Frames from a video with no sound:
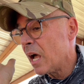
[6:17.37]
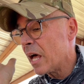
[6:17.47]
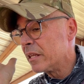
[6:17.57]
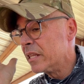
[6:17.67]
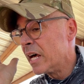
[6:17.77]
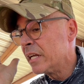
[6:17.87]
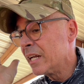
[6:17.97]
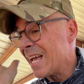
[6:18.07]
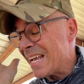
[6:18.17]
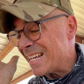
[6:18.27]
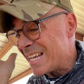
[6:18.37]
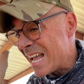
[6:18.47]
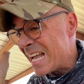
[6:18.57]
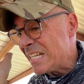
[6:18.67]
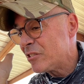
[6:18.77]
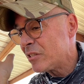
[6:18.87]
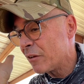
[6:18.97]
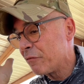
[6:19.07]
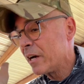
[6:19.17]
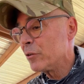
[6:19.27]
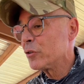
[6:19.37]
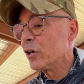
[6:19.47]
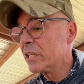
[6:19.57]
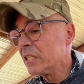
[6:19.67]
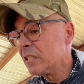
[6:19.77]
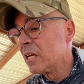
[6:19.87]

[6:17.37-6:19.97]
and then engage that final target.